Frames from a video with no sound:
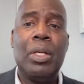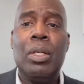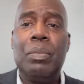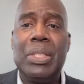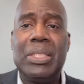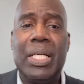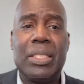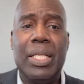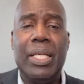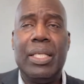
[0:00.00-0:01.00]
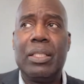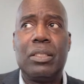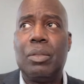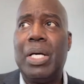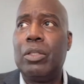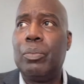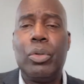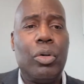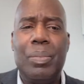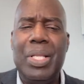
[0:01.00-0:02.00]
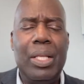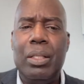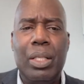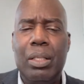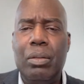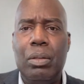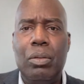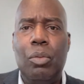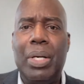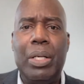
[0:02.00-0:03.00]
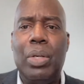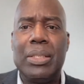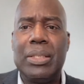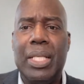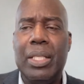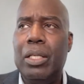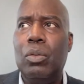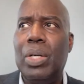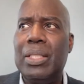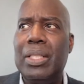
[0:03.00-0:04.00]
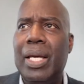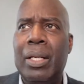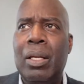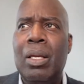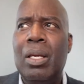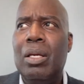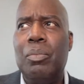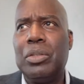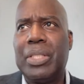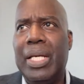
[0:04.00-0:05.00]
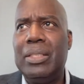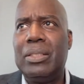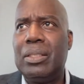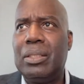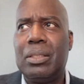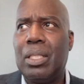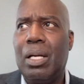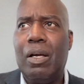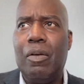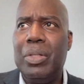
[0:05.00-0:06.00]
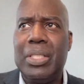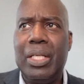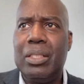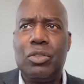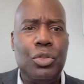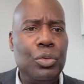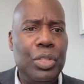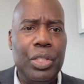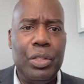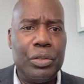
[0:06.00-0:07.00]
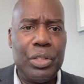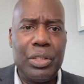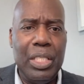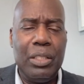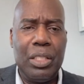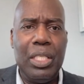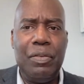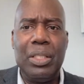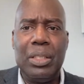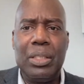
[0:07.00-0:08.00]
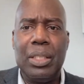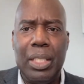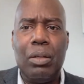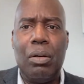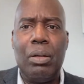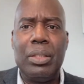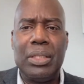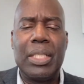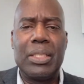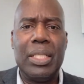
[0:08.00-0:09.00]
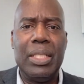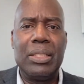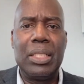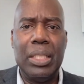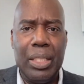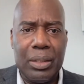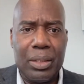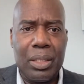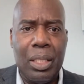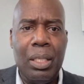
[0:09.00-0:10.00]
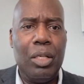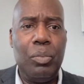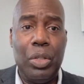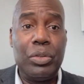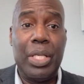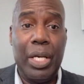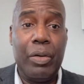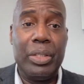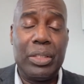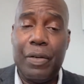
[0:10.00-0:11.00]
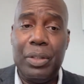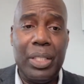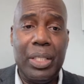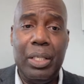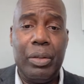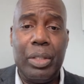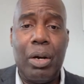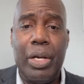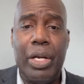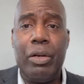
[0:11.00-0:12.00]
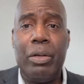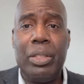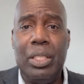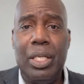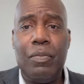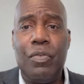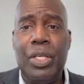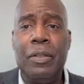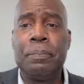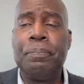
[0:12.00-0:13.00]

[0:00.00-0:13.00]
but Section 8 kicks them out the program. And nobody wants that. They don't want that. In most cases, it takes 2 years to even get on Section 8's list in most areas, definitely here in our area in the DMV.